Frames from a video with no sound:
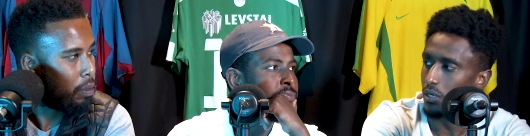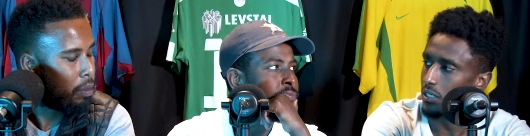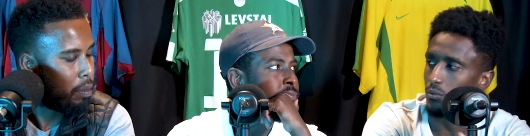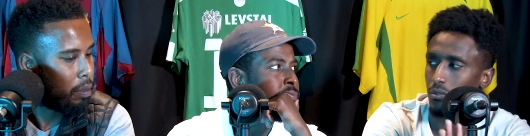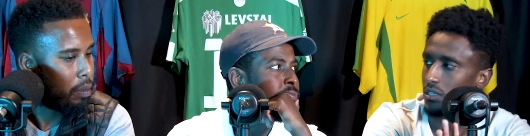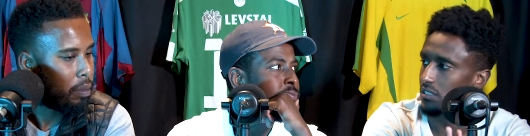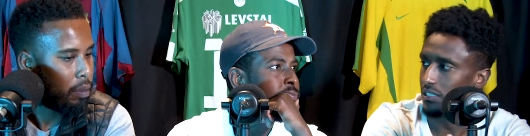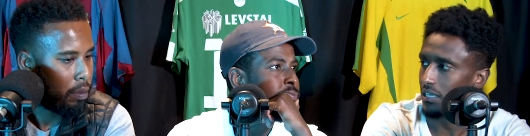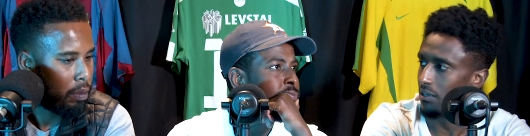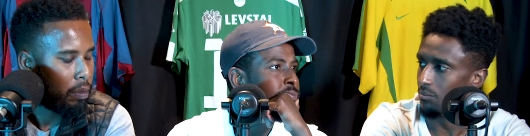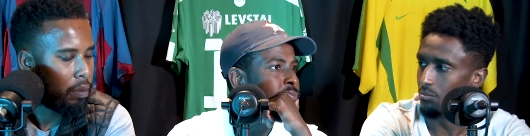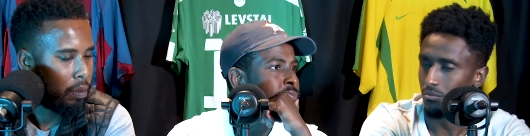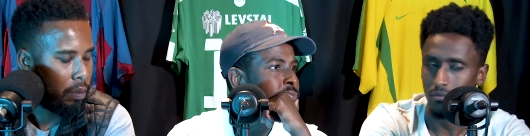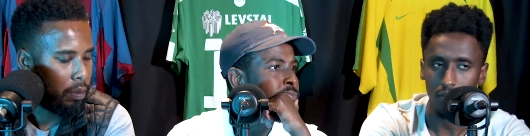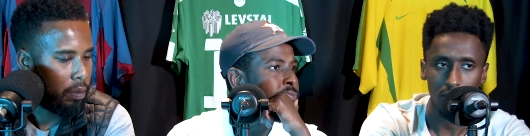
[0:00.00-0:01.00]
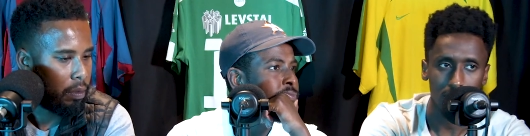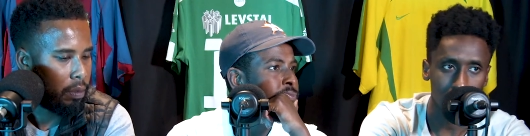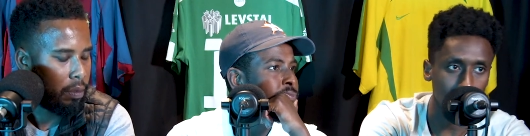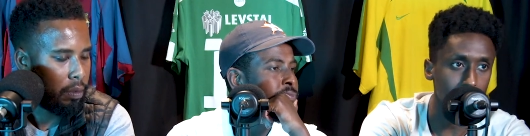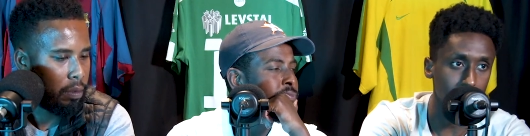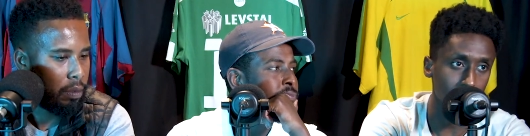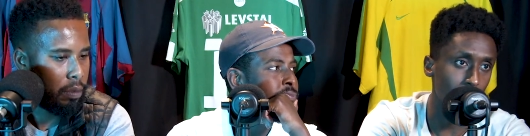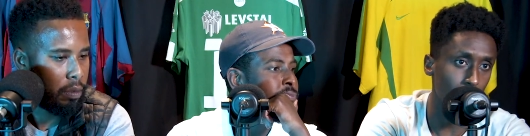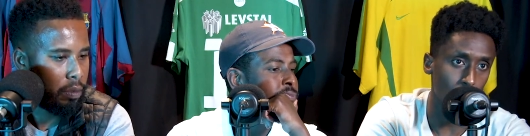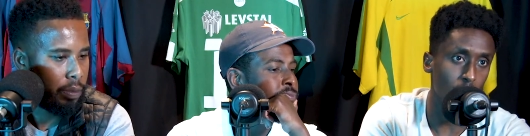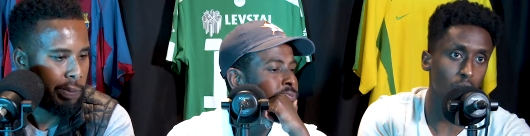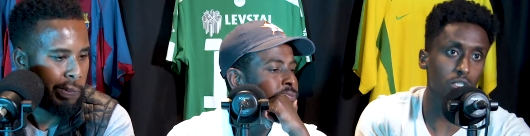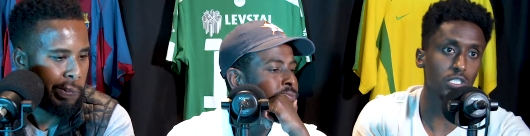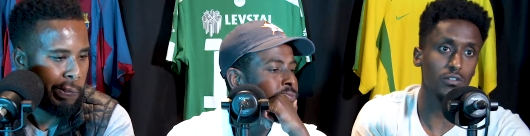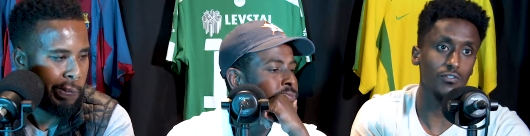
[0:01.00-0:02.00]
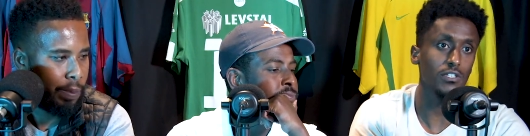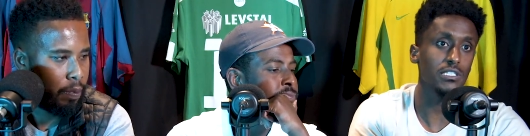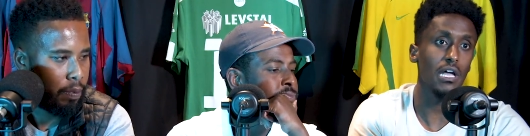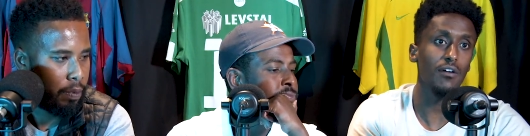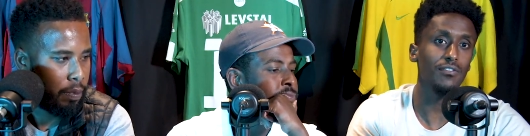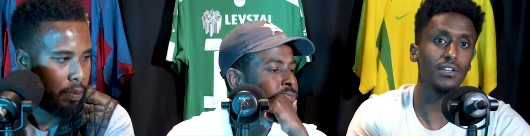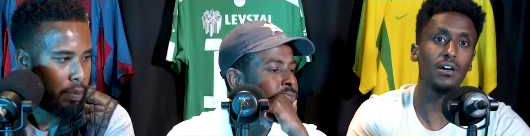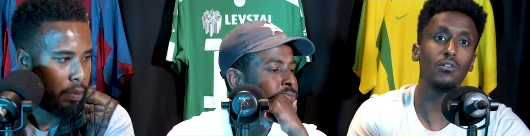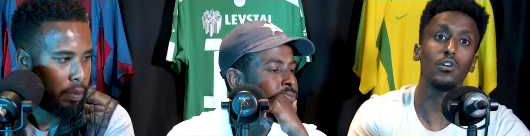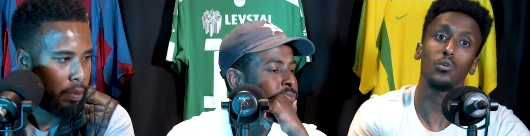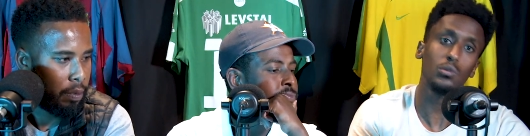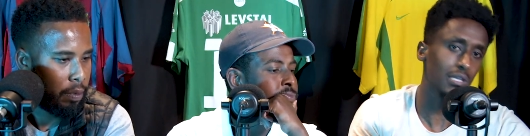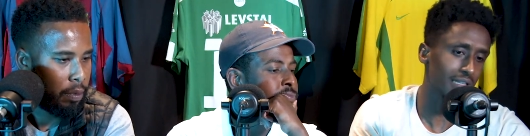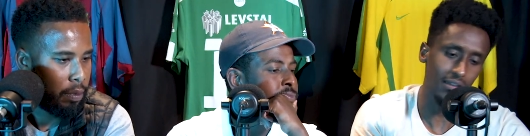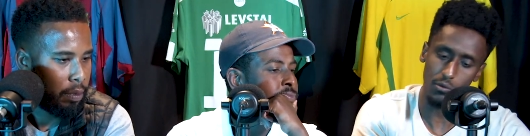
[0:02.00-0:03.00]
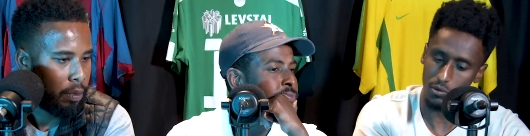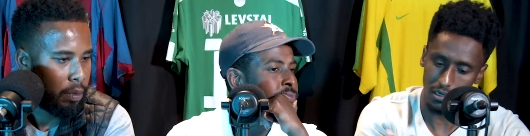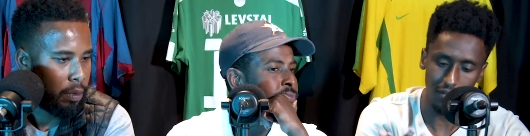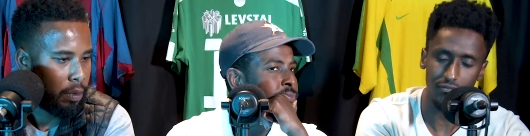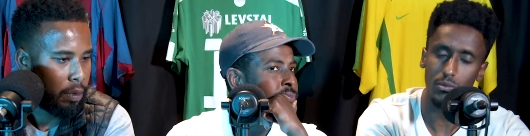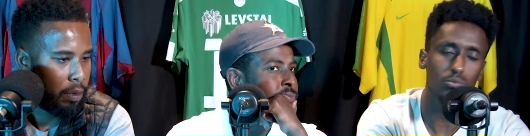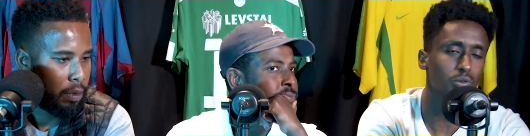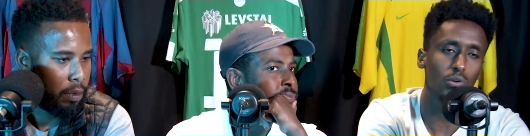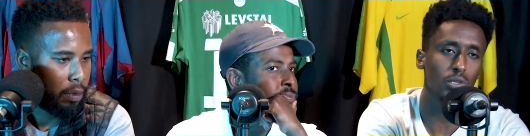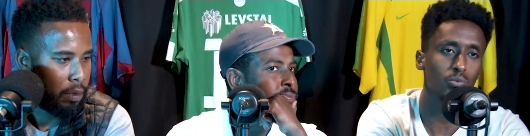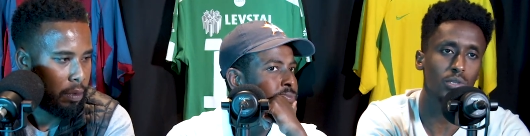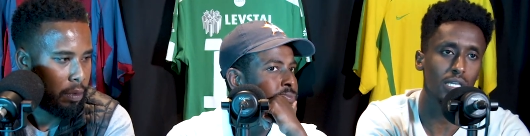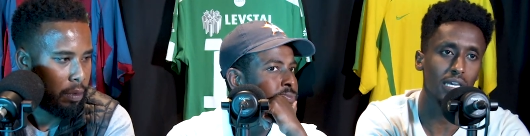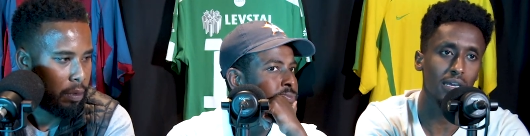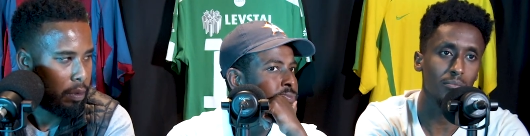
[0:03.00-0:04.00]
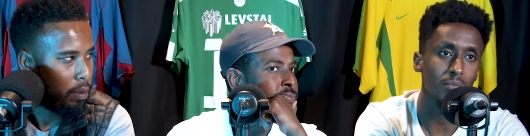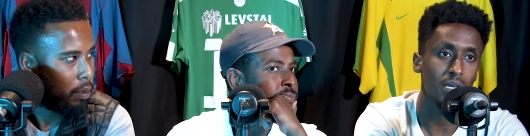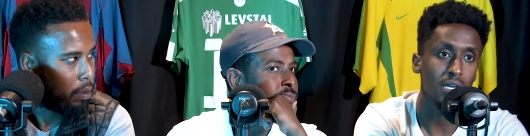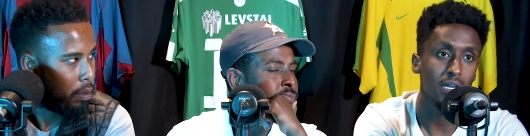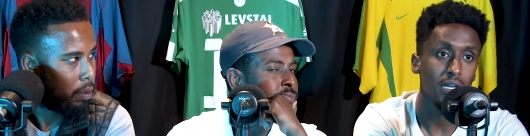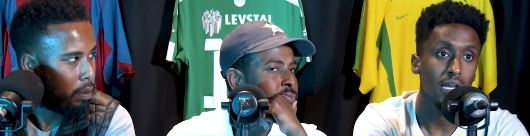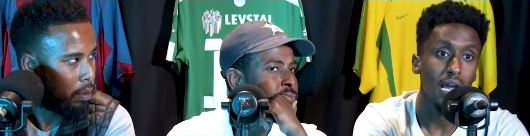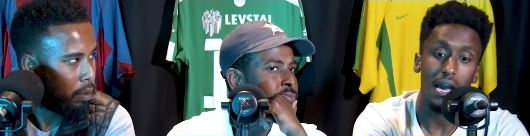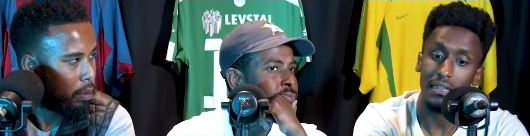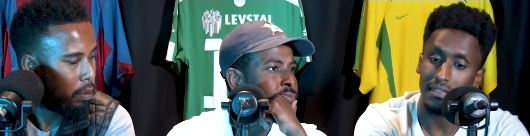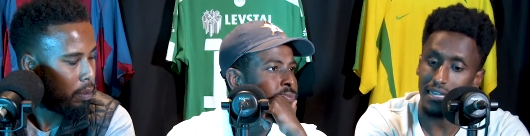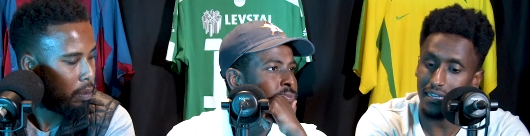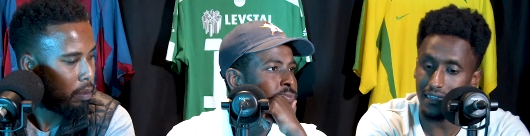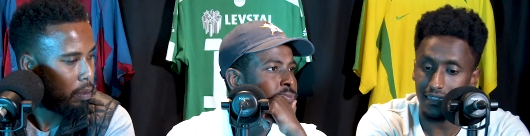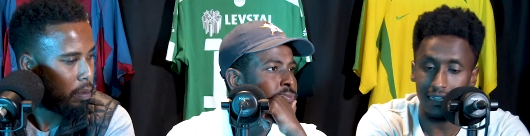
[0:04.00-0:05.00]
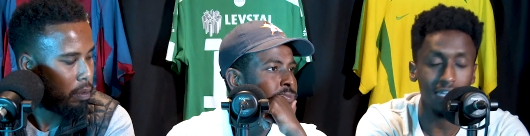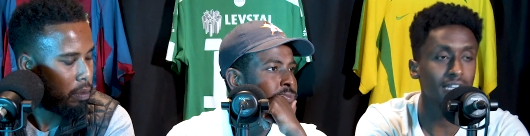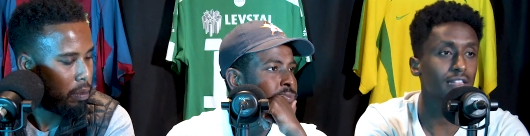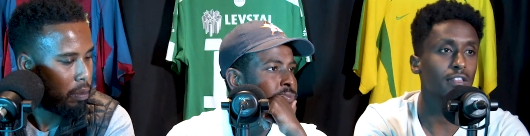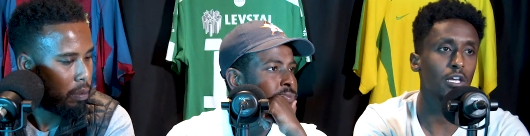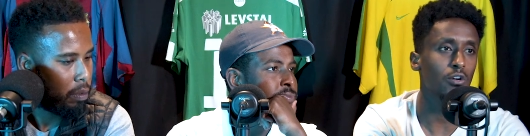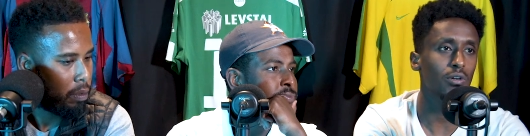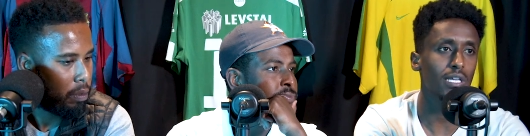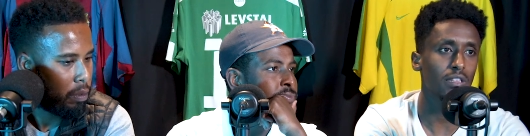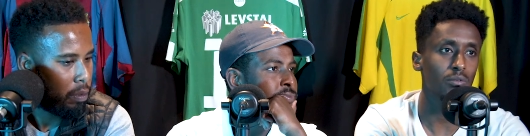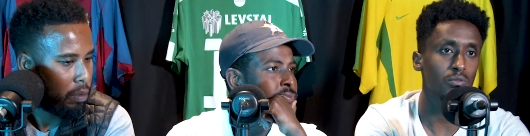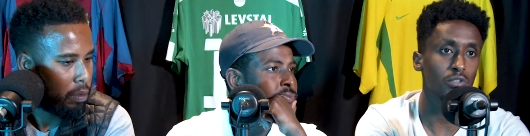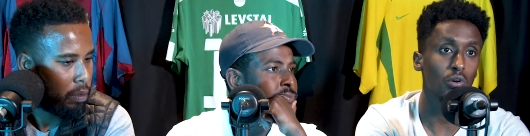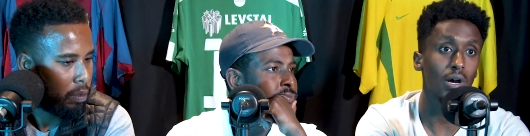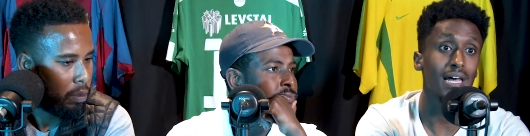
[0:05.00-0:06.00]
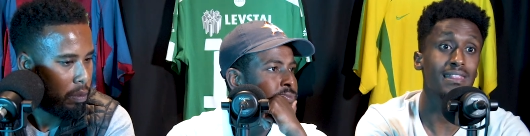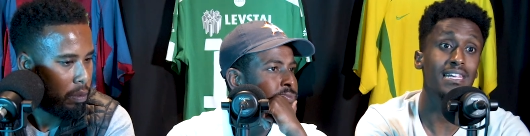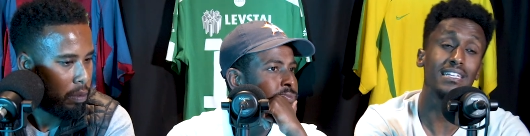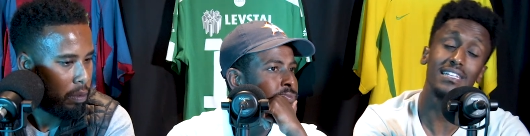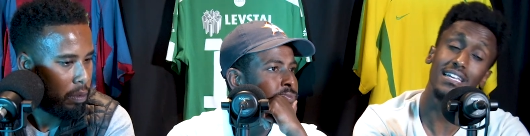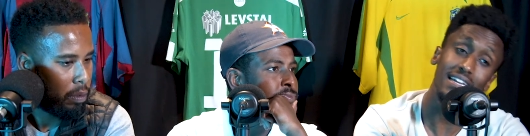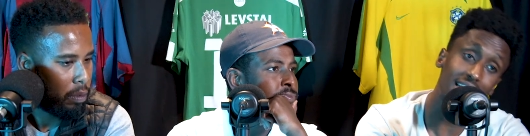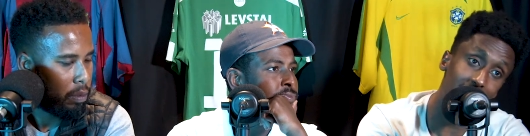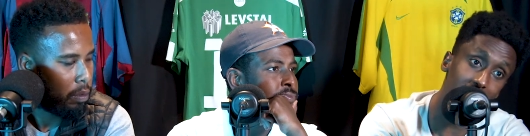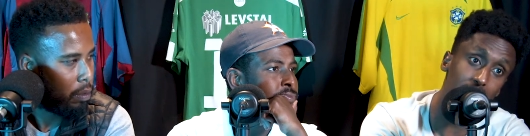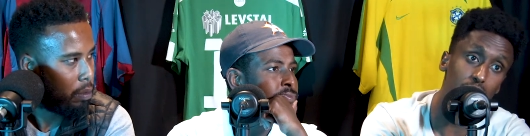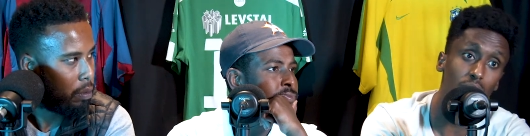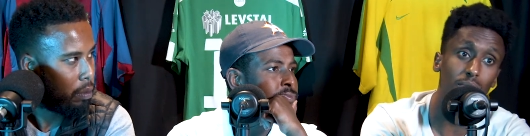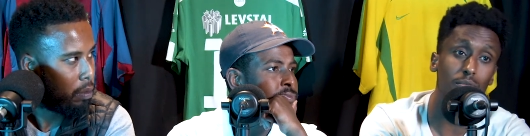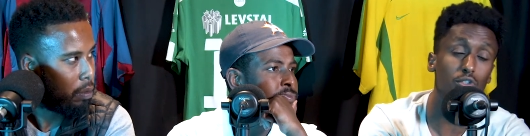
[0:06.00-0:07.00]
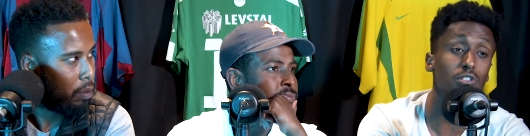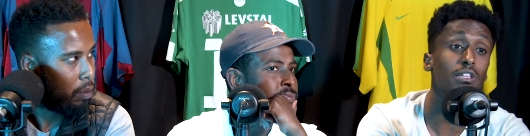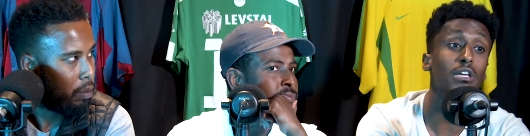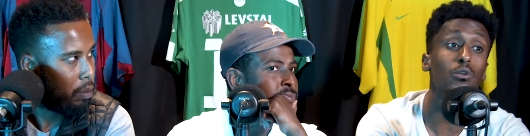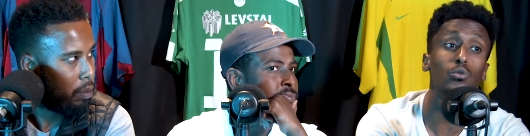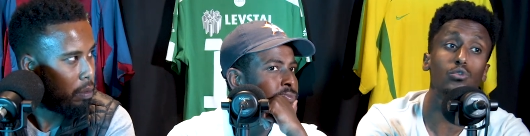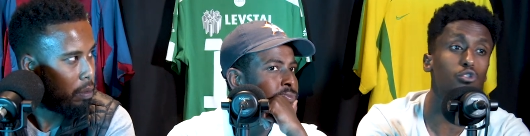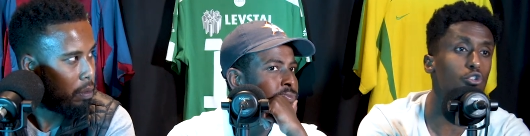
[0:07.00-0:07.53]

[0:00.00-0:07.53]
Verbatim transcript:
Speaker 1: were going to win this game. I watched the first half an hour, it looked like they were comfortable, they were going to win the game. And then they don't get the result. And then today against Real Madrid, they looked